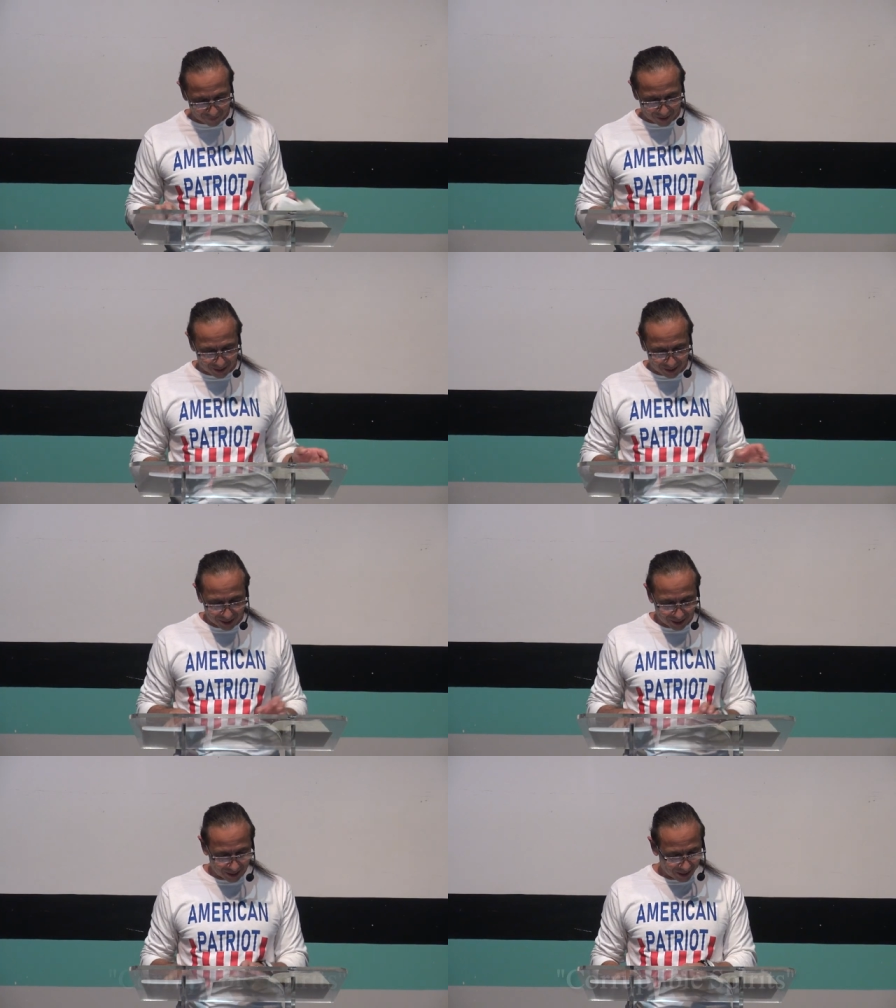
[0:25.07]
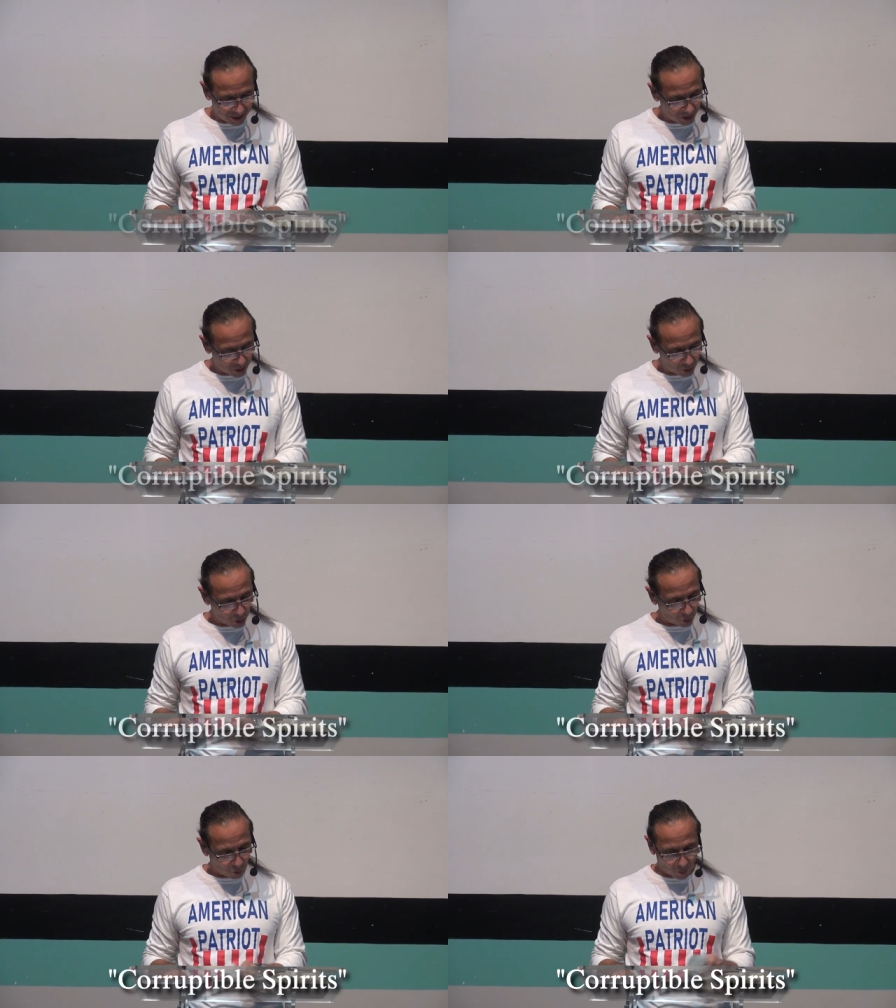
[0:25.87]
a
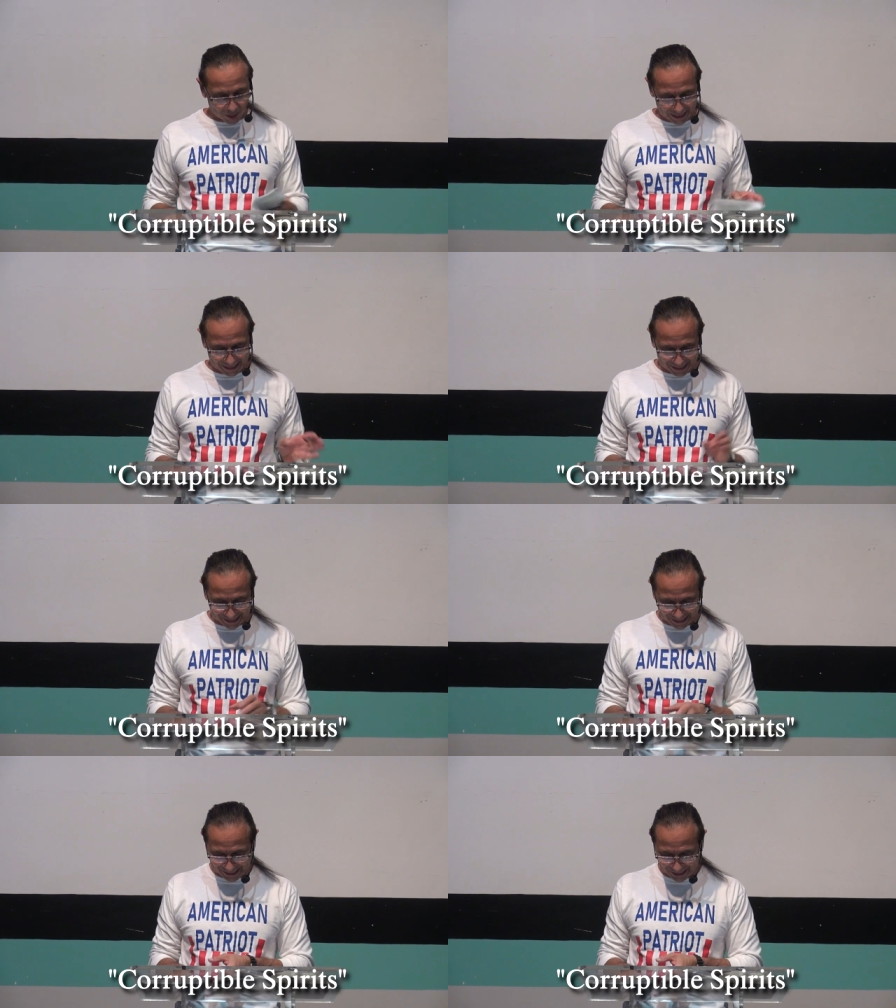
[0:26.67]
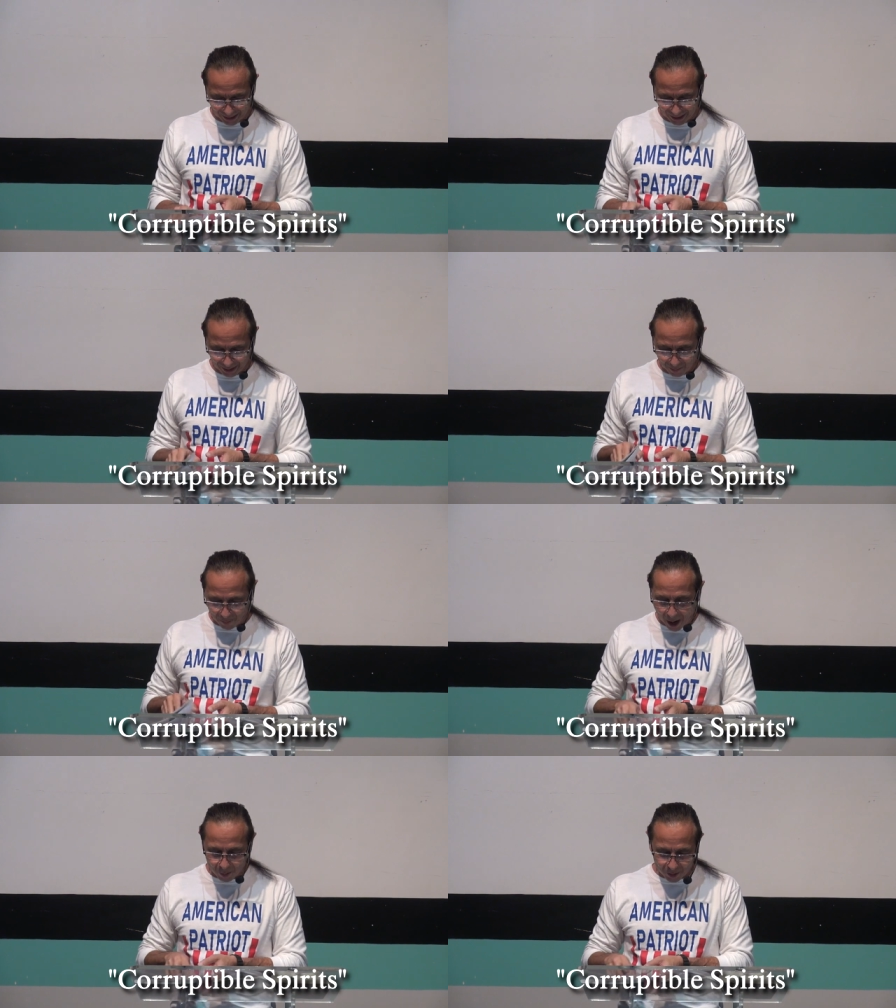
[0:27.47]
choice the
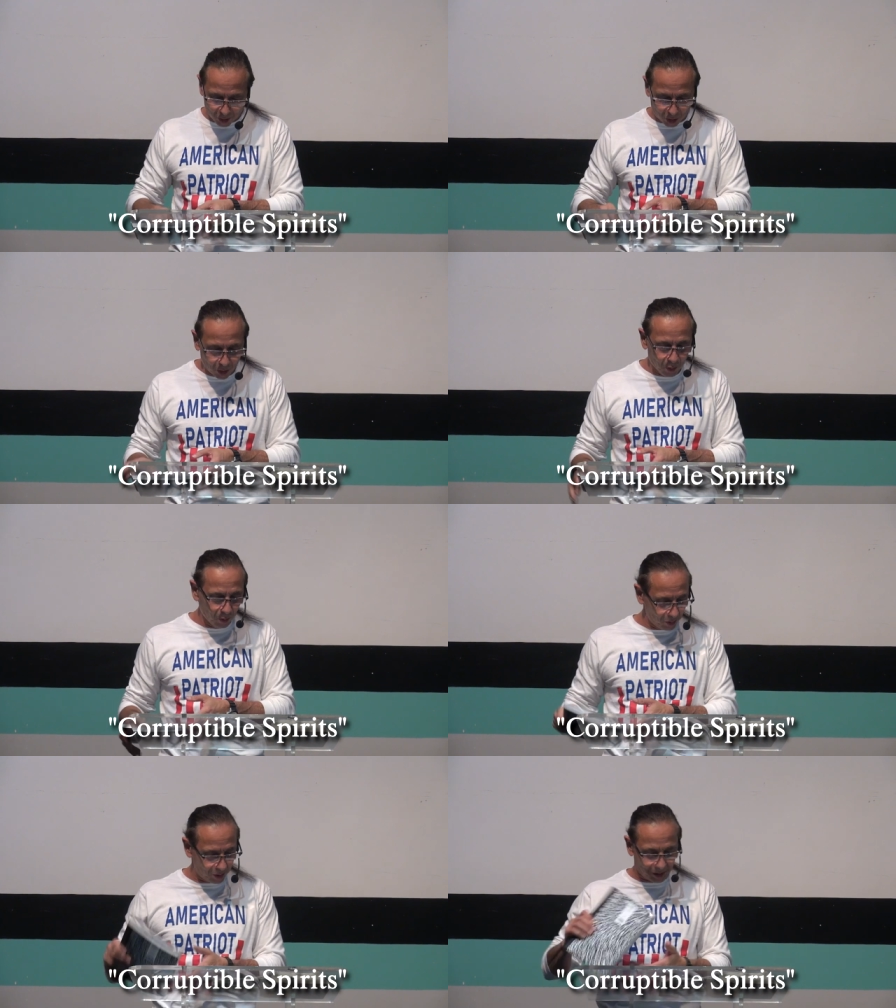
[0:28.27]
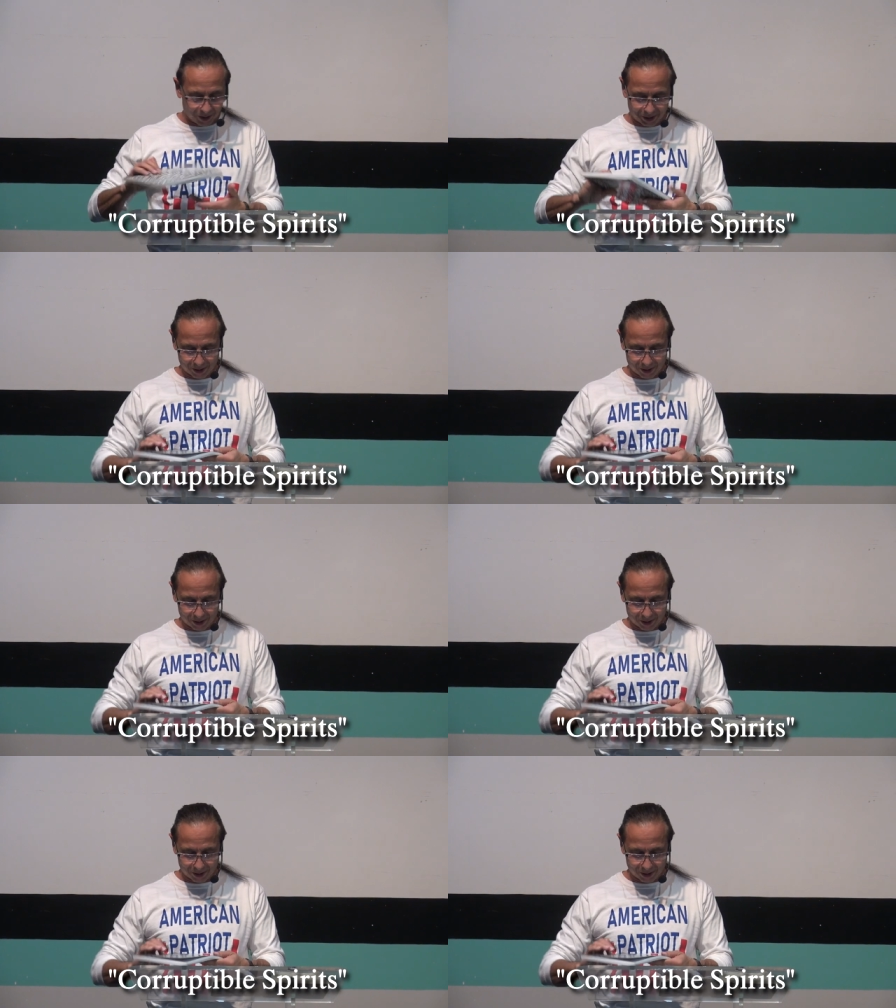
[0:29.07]
power to choose.